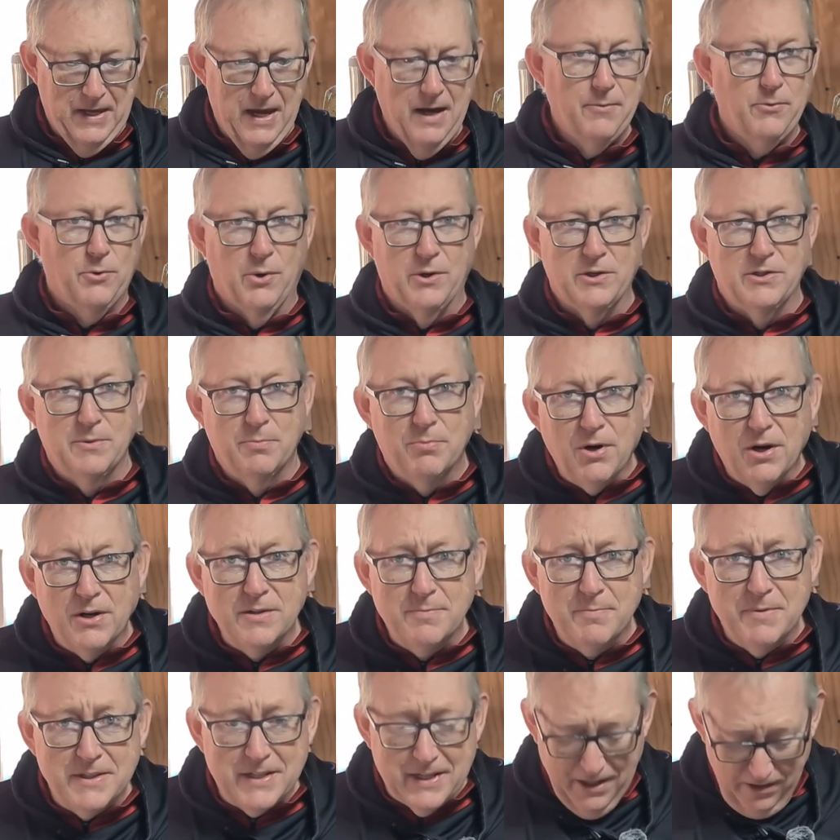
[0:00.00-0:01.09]
Yeah, I'm quite
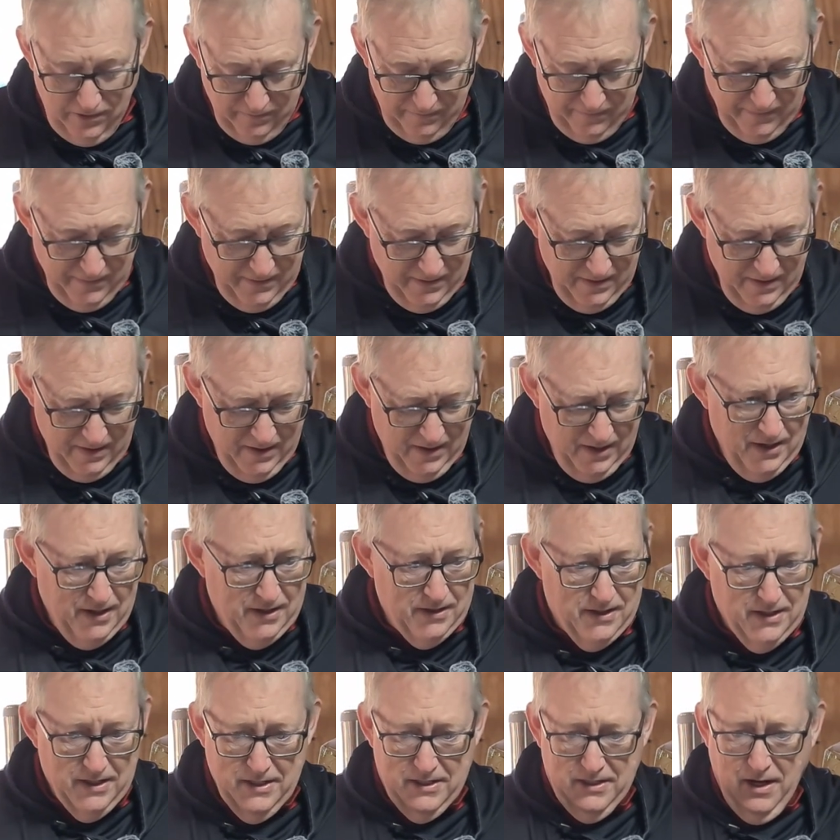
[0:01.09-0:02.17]
surprised myself
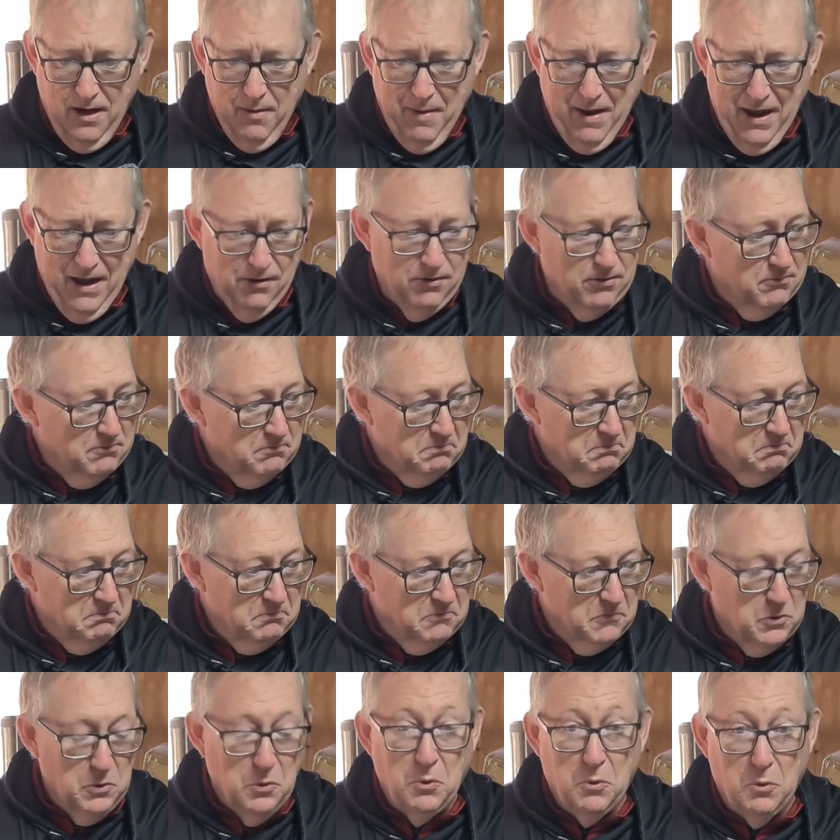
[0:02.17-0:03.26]
that it's come out
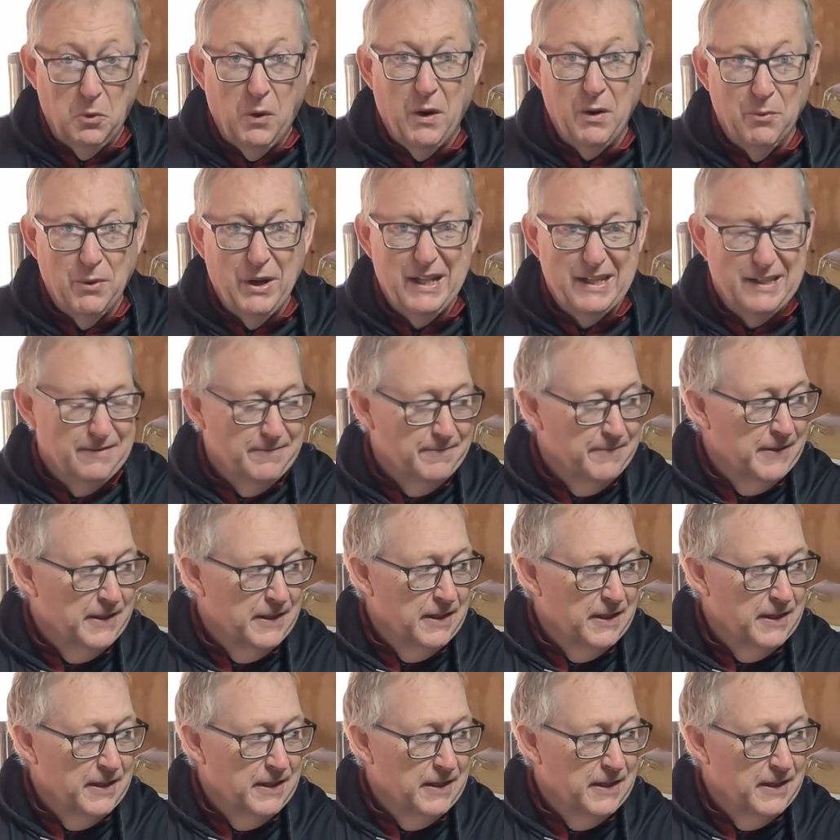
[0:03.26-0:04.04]
quite well.